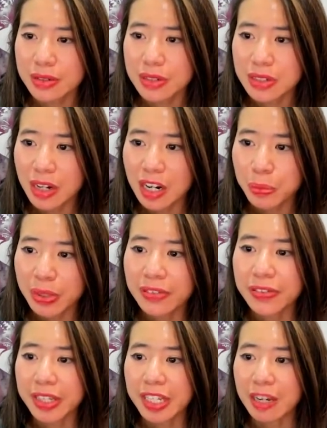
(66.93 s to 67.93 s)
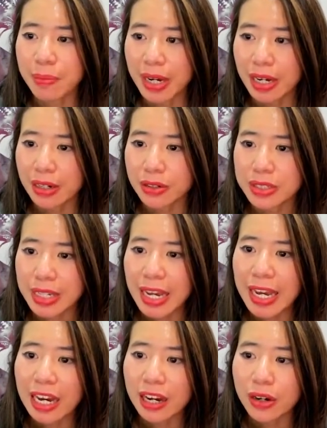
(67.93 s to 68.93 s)
talk briefly about
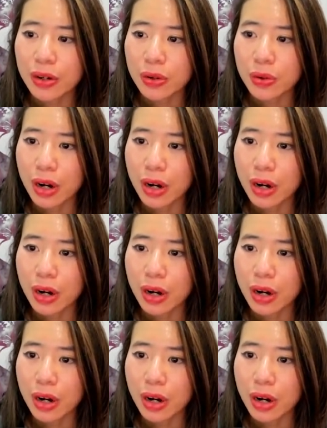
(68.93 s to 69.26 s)
how